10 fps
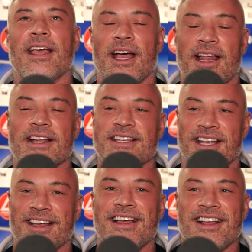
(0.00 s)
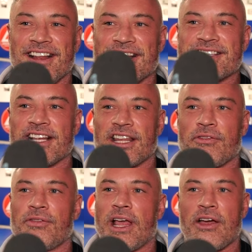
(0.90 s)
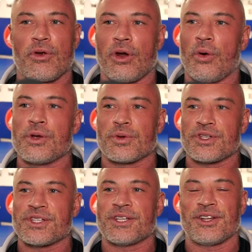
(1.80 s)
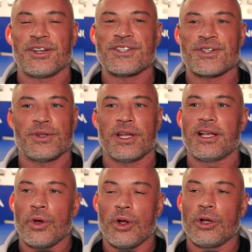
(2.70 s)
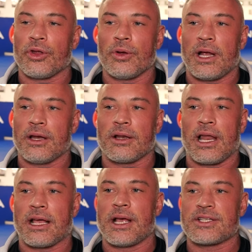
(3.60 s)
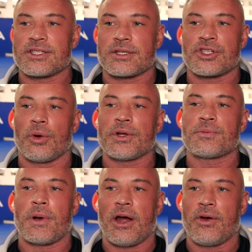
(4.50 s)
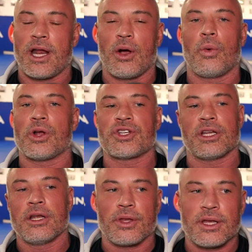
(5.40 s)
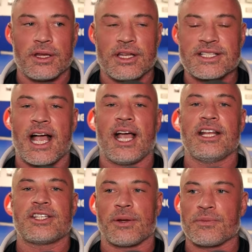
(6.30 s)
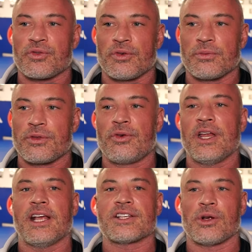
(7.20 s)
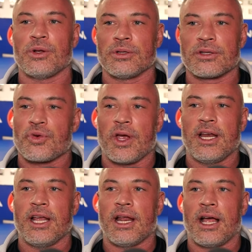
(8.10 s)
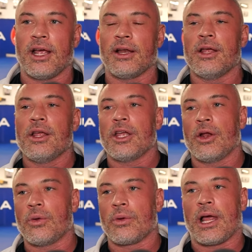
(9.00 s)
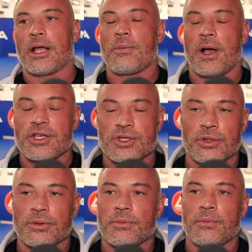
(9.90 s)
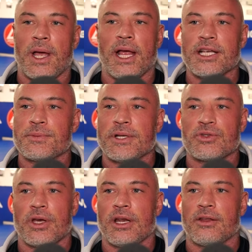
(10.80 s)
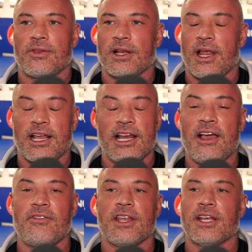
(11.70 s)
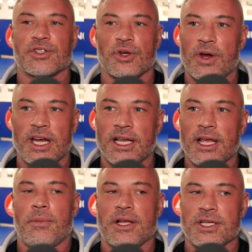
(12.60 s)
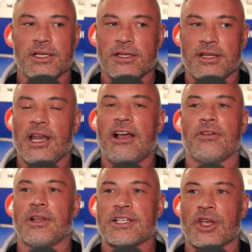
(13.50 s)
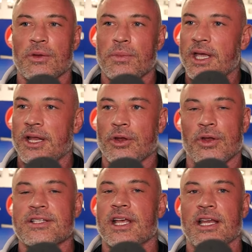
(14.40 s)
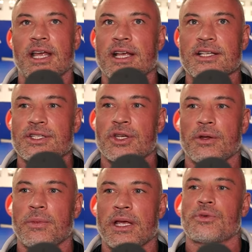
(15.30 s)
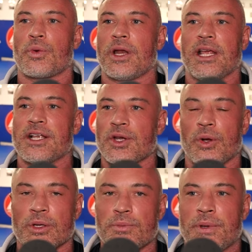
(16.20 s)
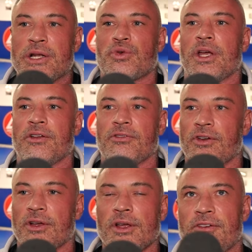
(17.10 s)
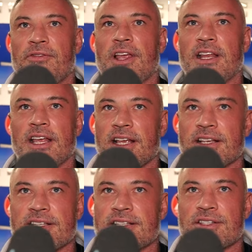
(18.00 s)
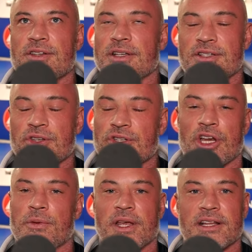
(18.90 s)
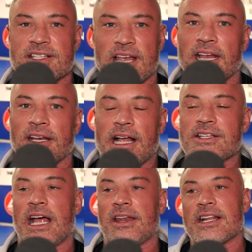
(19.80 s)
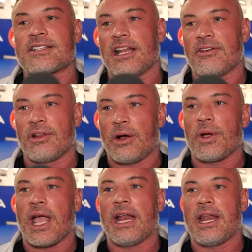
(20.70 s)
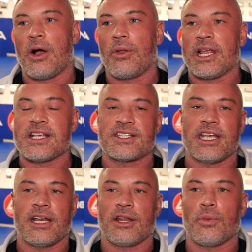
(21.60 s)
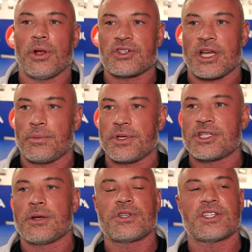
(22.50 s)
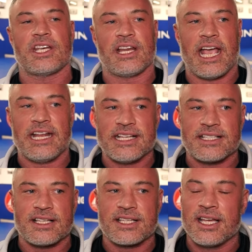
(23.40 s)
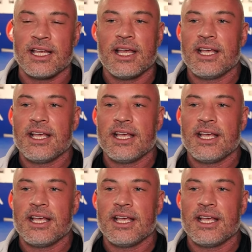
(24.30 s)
Yeah, that's it, definitely. Everyone always wishes they'd done it sooner. We all do. And like, it's so inspiring now watching the tiny champs from 3 years old training, and then, you know, like my son Ben, he's been training I think like 11 years already. Imagine the level that he's going to be in another 10 years. He's going to be 20 years old, been training for 15 years. It's just going to be insane. That's the level that we're getting now, that you're seeing at the World Championships, you're seeing at ADCC.